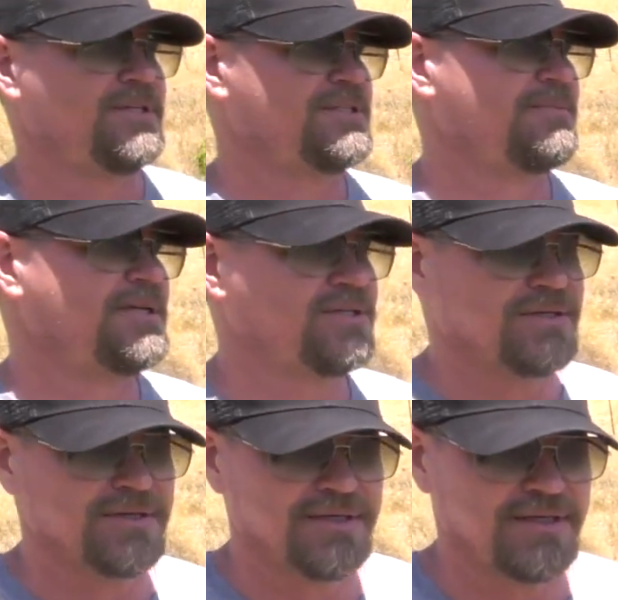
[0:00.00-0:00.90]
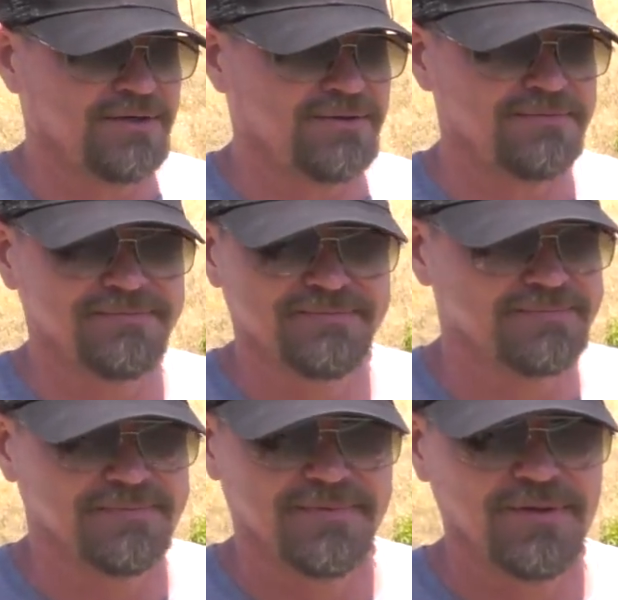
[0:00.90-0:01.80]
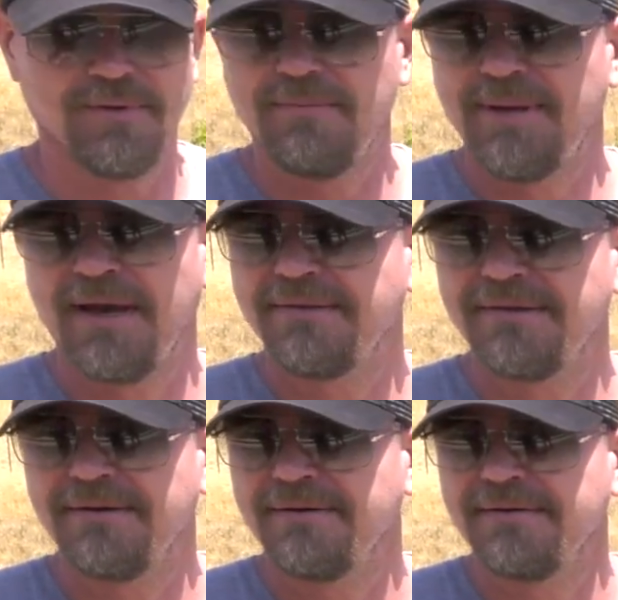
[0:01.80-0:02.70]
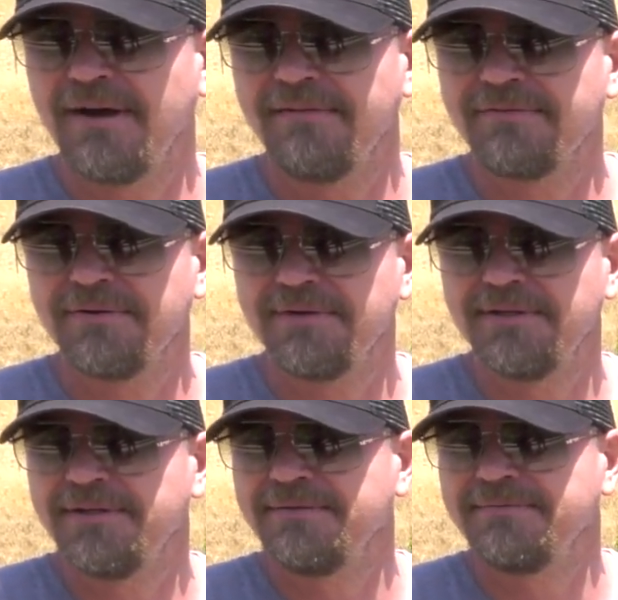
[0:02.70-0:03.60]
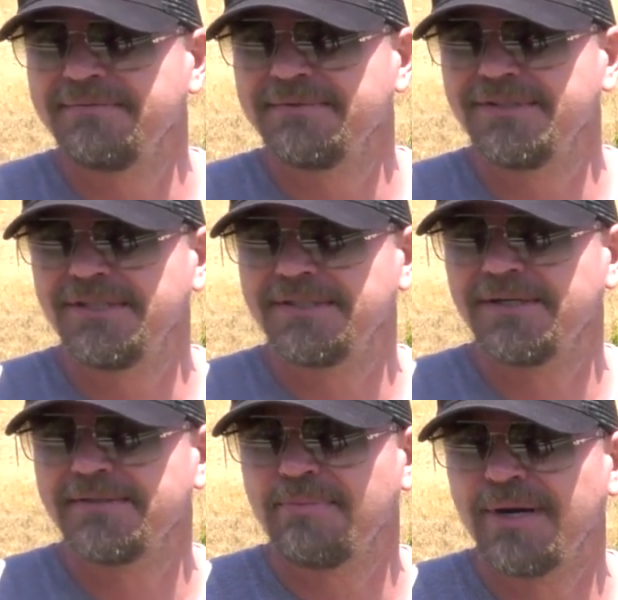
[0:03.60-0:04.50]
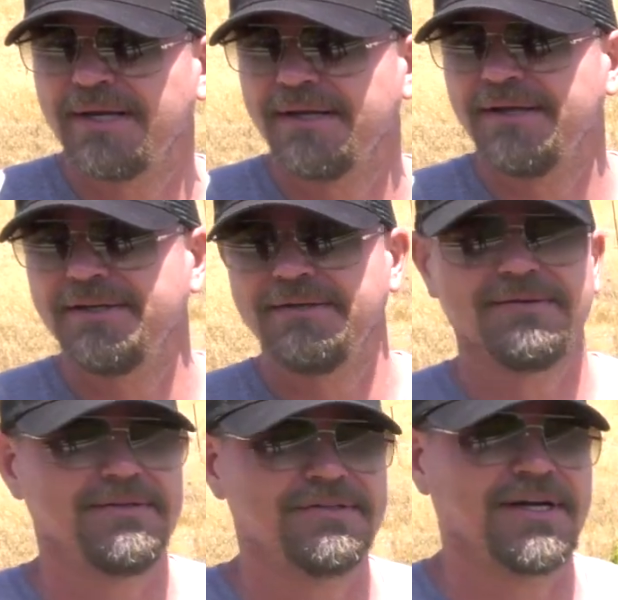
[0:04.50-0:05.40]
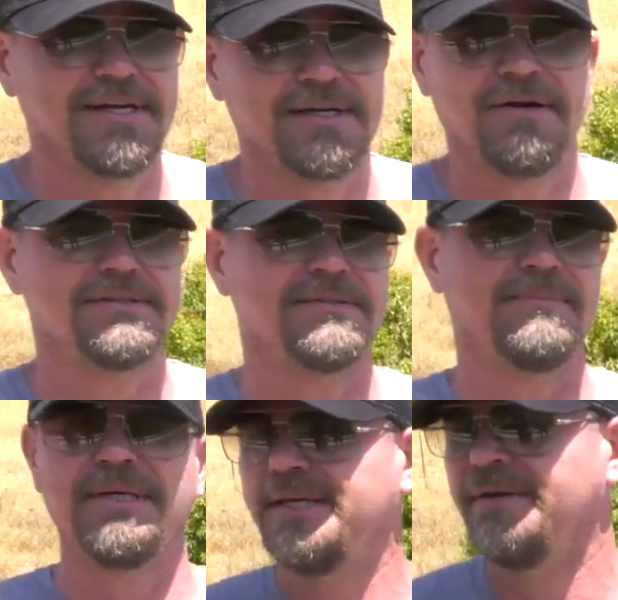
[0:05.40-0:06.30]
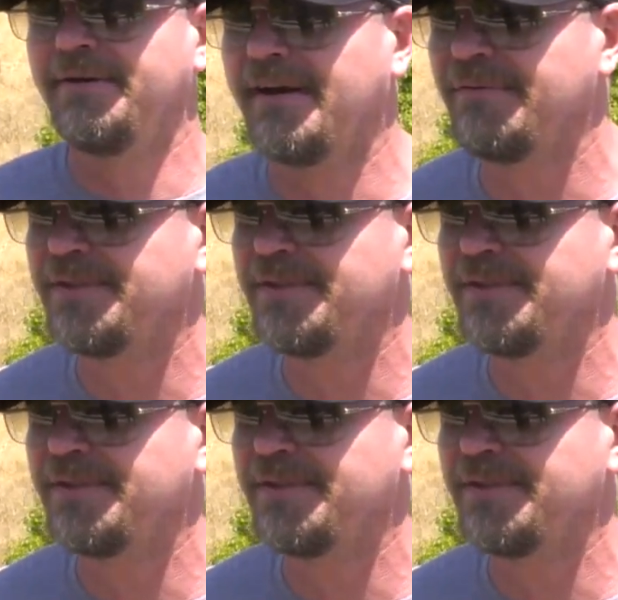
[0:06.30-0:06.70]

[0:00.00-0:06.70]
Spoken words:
just to make sure, you know, you don't want to be out there off-roading and shit starts breaking on you, and you're trying to call somebody, you don't